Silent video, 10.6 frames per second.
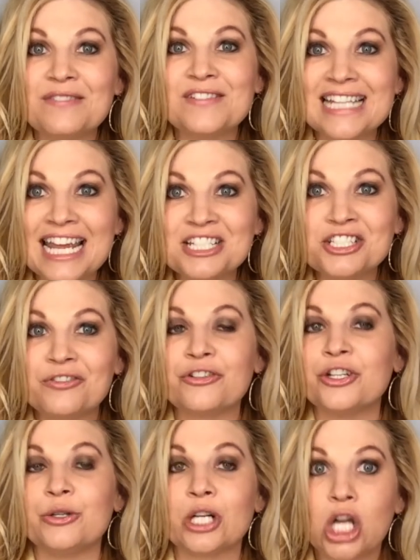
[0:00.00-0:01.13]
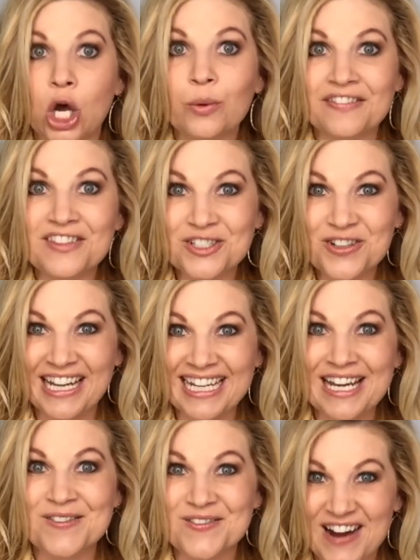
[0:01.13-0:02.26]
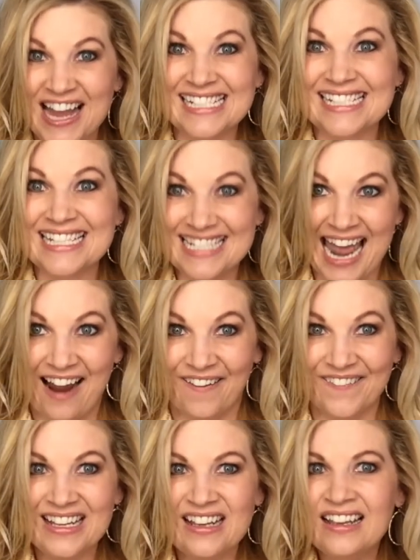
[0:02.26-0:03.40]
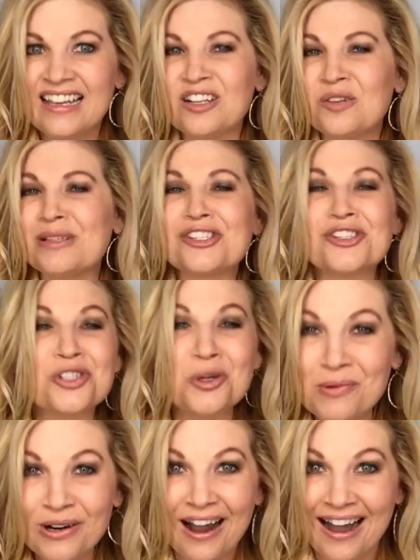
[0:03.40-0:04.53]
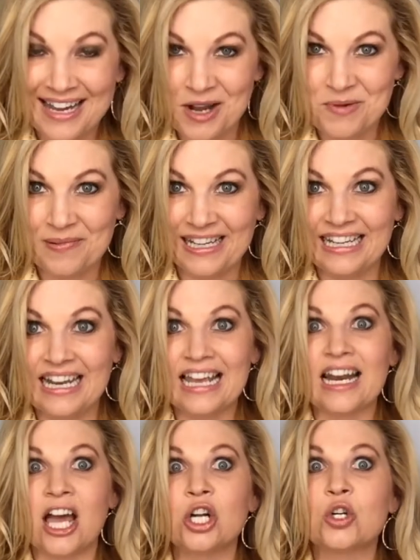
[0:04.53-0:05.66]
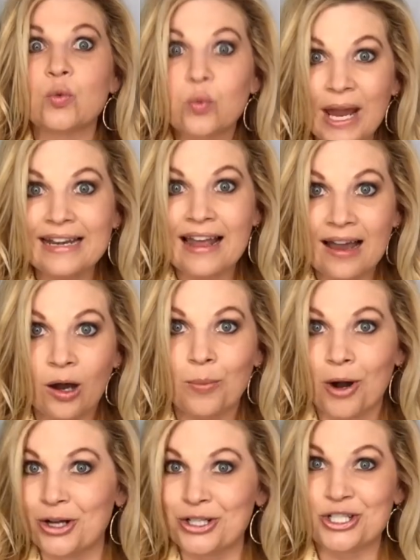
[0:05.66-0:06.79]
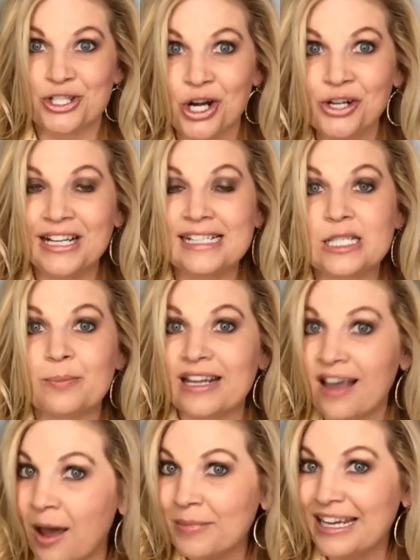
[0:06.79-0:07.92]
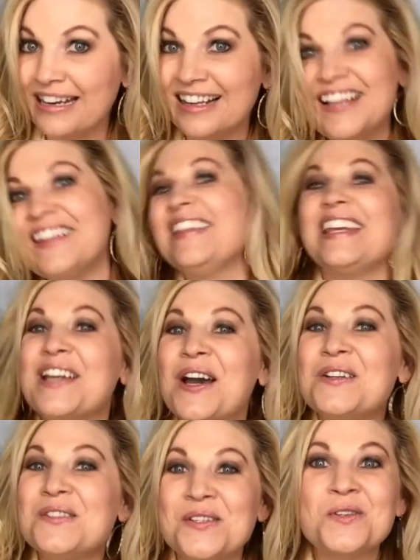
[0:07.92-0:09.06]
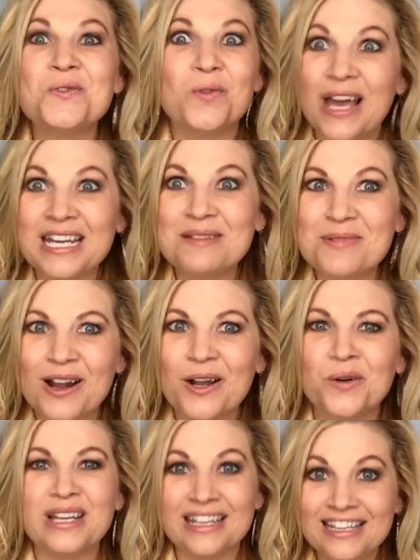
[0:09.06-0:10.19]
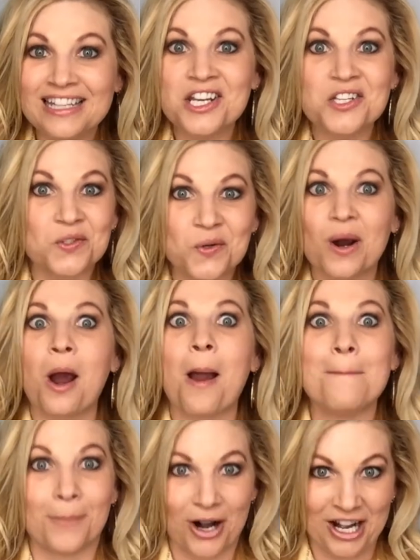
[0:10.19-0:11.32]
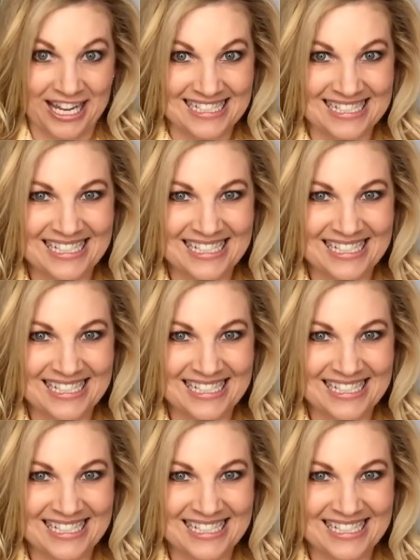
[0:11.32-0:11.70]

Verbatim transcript: invitation for you to go get the training right now. It'll be super eye-opening and a great help on your journey to becoming the go-to wedding pro in your market.